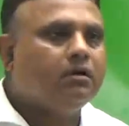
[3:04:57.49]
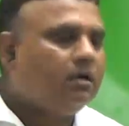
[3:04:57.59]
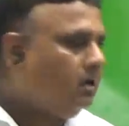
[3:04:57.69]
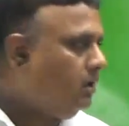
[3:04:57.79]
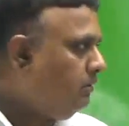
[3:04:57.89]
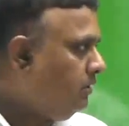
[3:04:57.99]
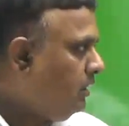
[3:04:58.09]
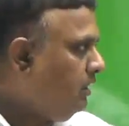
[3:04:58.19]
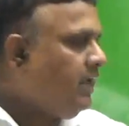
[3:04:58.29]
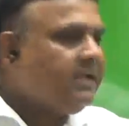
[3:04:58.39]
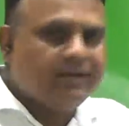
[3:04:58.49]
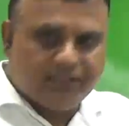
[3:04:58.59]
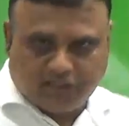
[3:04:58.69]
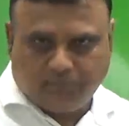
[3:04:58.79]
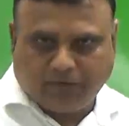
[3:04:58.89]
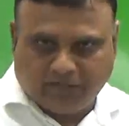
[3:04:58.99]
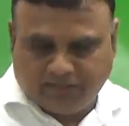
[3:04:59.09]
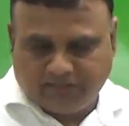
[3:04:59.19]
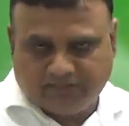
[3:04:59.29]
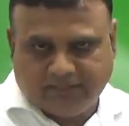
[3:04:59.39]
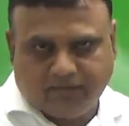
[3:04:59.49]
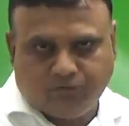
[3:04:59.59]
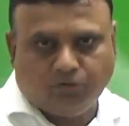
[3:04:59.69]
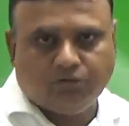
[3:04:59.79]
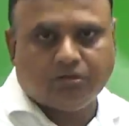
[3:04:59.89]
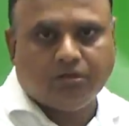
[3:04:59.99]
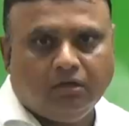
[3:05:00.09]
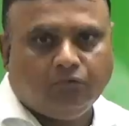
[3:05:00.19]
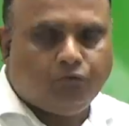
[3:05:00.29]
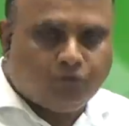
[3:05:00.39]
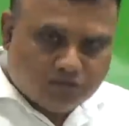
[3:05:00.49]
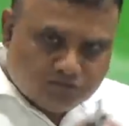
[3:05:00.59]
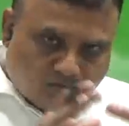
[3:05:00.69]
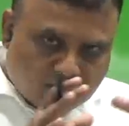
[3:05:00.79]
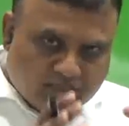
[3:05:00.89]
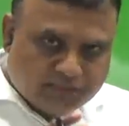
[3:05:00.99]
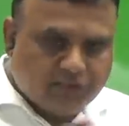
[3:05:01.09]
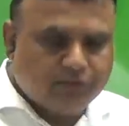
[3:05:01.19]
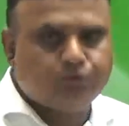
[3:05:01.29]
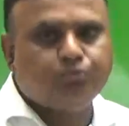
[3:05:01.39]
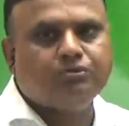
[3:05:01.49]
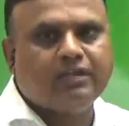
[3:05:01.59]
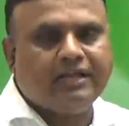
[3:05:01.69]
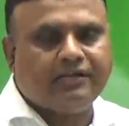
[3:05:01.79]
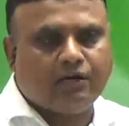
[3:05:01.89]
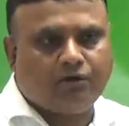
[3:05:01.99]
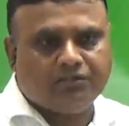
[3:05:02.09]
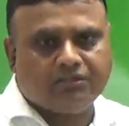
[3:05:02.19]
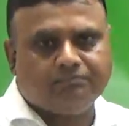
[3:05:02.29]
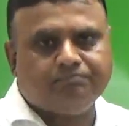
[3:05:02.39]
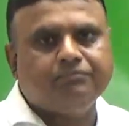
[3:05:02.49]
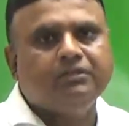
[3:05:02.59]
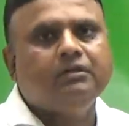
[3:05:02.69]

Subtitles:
unlike national parties, they don't focus on national issues like terrorism,